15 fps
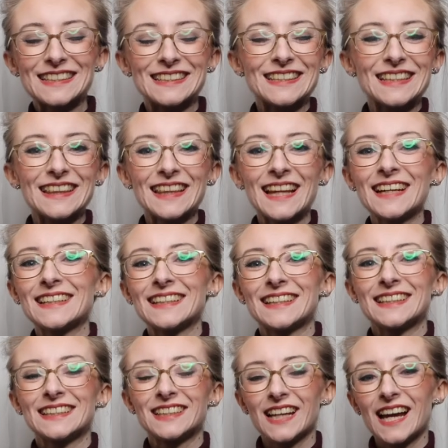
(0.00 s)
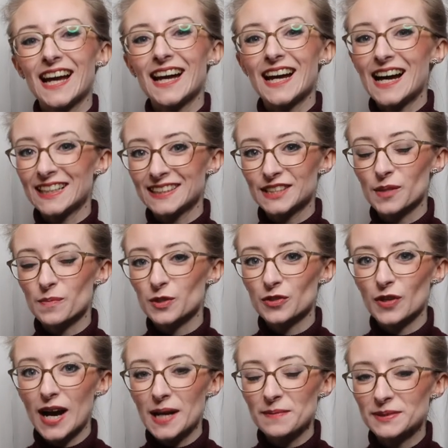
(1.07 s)
to like, share and
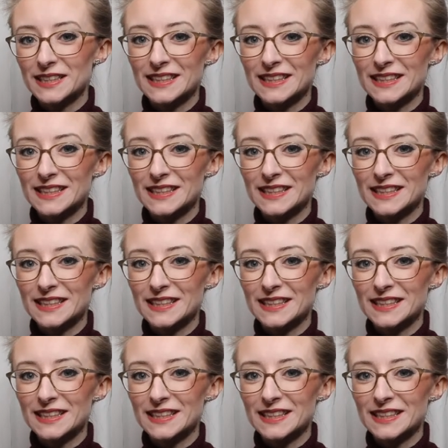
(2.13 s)
subscribe to